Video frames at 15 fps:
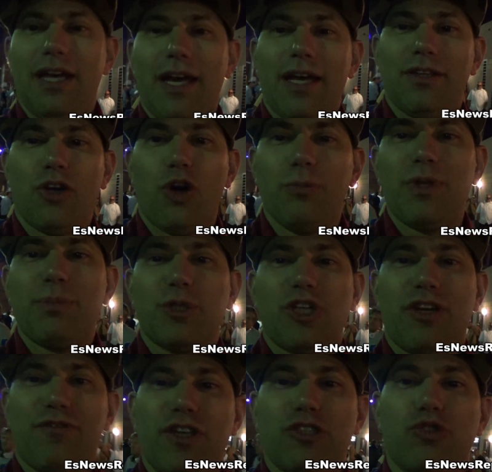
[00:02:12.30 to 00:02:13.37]
at the Home Depot
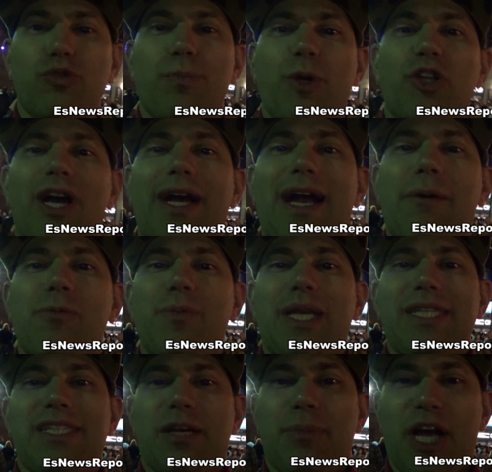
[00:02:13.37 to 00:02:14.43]
Center for esnewsreporting.com. I'm
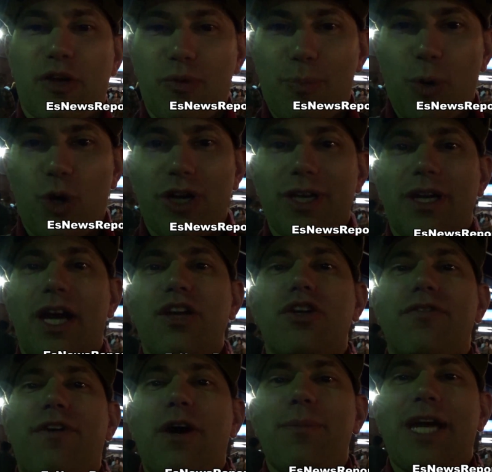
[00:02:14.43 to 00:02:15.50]
Elie Seckbach reporting, and
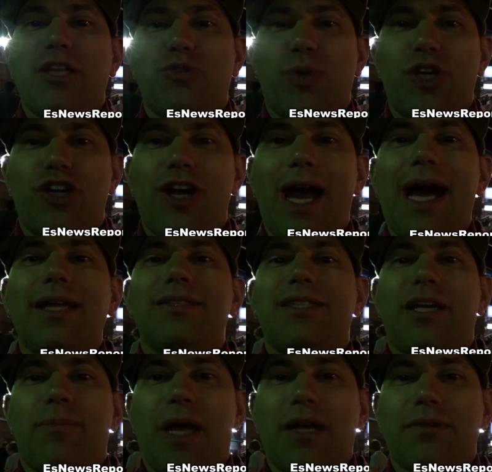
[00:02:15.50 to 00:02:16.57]
you can follow me on Twitter
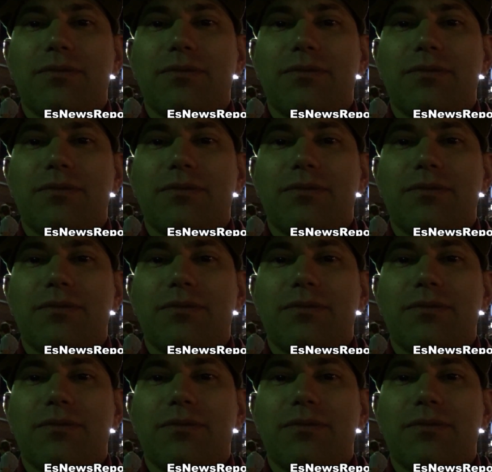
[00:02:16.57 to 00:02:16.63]
@Seckbach.